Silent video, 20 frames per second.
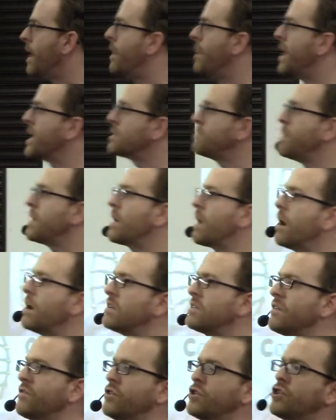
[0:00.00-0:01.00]
And that's
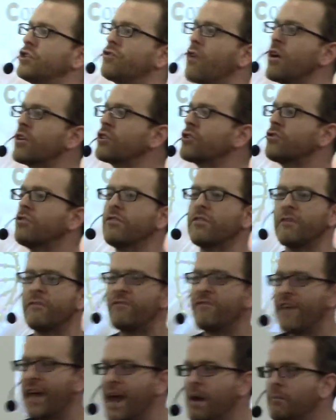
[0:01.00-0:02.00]
because of the structure of the
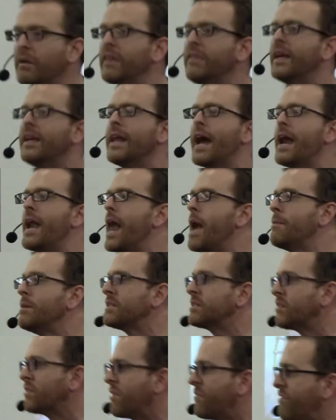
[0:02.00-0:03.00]
family, the
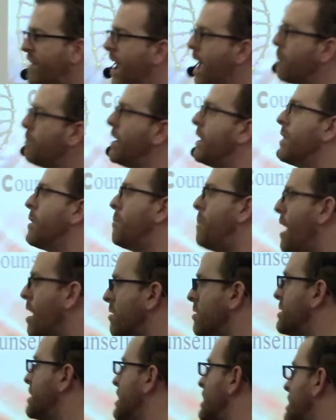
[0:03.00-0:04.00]
dynamics of the family, the
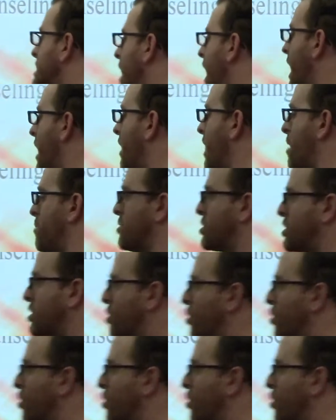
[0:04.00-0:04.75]
parenting style that was